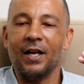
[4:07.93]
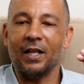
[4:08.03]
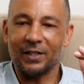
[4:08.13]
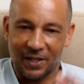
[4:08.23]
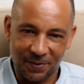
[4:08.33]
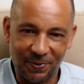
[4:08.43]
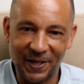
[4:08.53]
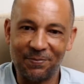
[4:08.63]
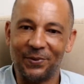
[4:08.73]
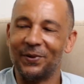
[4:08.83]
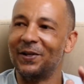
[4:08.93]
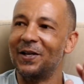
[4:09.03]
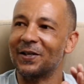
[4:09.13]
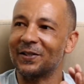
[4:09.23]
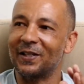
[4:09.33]
a lot of people
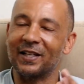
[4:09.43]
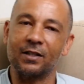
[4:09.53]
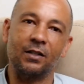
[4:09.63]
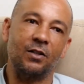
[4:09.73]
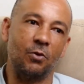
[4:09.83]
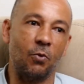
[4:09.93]
are like, oh,